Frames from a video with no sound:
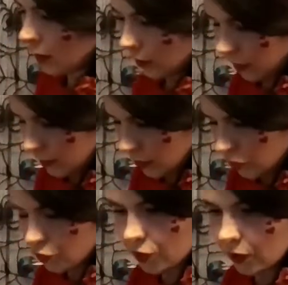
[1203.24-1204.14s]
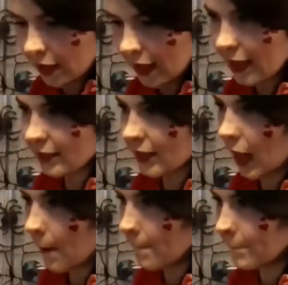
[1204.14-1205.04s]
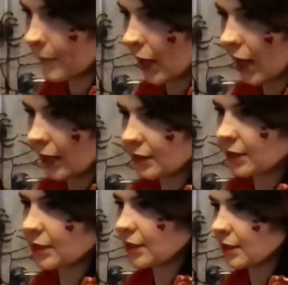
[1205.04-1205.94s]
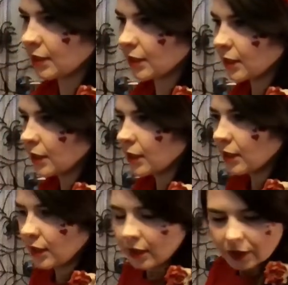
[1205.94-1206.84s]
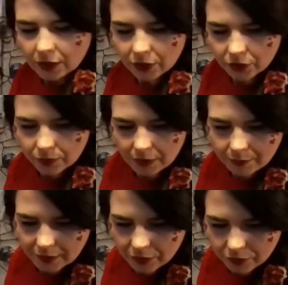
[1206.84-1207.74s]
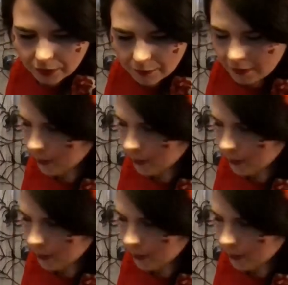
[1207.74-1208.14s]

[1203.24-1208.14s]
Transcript: are going to draw is a bat. A creepy, creepy